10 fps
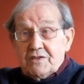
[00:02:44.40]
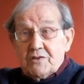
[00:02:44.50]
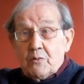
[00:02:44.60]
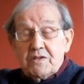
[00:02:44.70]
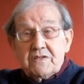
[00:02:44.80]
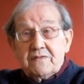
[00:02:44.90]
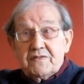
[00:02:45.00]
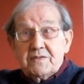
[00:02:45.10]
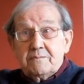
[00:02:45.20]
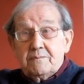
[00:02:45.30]
stories of
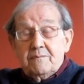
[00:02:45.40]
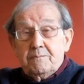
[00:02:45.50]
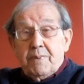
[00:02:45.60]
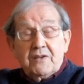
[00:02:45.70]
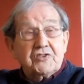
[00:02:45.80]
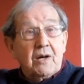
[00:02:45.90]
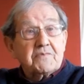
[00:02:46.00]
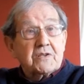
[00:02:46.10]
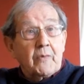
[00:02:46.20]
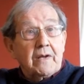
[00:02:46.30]
some
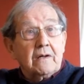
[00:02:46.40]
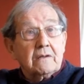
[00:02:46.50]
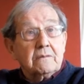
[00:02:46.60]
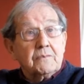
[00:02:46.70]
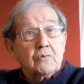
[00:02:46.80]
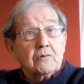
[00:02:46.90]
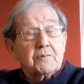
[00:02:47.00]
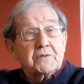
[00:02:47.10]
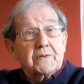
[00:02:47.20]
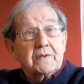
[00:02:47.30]
punch-ups that went on
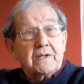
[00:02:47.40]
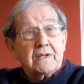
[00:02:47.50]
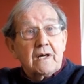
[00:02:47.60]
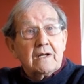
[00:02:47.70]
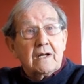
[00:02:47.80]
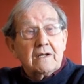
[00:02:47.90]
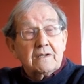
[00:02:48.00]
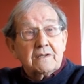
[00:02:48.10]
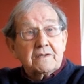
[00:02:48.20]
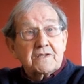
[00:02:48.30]
board between
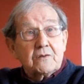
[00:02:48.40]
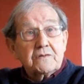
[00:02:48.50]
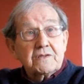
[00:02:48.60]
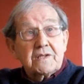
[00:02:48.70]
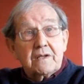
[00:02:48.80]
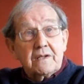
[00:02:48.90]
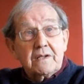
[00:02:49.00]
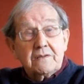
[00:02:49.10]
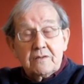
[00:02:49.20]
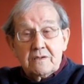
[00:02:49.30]
the soldiers and
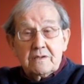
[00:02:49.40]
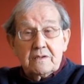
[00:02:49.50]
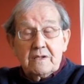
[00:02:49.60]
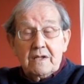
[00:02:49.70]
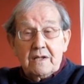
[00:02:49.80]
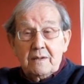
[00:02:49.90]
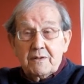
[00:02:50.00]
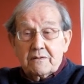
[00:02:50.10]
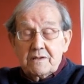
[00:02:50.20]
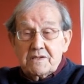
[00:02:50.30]
the
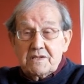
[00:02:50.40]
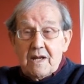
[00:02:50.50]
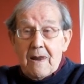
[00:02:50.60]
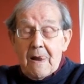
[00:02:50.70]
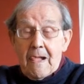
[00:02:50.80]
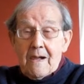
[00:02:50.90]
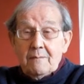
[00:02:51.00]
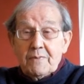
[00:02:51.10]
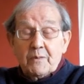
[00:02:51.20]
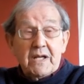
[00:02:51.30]
immigrants,
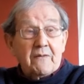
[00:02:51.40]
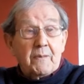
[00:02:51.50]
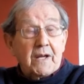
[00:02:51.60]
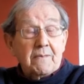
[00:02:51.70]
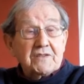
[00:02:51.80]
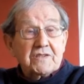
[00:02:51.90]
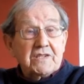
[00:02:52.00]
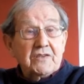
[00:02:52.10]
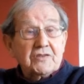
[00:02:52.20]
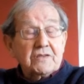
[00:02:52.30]
but we never paid much
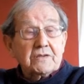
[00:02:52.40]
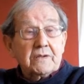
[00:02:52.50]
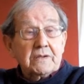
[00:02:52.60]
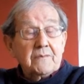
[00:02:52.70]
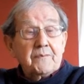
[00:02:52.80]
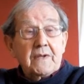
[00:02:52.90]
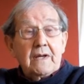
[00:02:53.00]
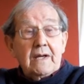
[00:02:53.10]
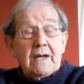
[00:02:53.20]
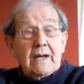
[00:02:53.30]
attention to it.
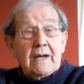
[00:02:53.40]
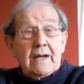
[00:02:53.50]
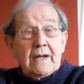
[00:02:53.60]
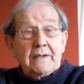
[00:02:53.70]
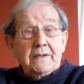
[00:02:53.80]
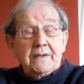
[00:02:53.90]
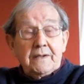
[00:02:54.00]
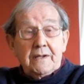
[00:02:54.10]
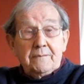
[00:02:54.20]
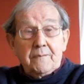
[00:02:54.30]

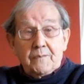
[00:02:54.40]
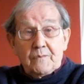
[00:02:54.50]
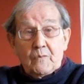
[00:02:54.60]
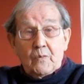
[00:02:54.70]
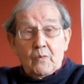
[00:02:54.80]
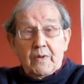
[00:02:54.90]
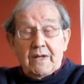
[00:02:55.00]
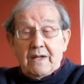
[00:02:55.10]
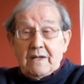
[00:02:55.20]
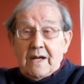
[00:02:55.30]
And
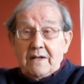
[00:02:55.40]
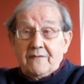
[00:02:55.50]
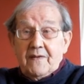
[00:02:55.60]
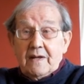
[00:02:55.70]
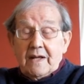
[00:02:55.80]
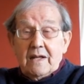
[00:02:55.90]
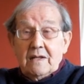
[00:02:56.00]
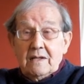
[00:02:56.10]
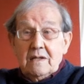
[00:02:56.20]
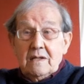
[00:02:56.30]
we had a fairly